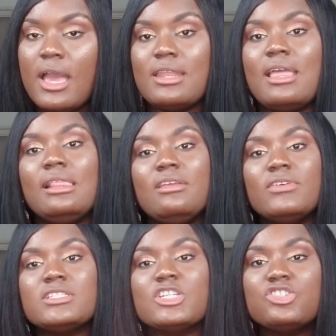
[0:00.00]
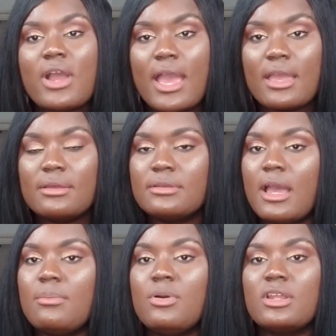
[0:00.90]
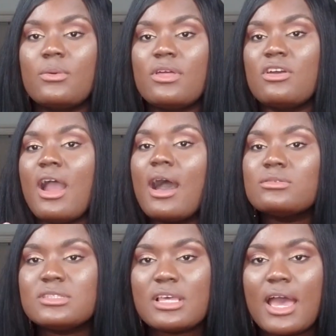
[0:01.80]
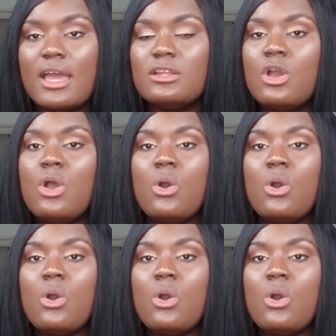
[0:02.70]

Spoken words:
and I leave it to dry. I put it whether outside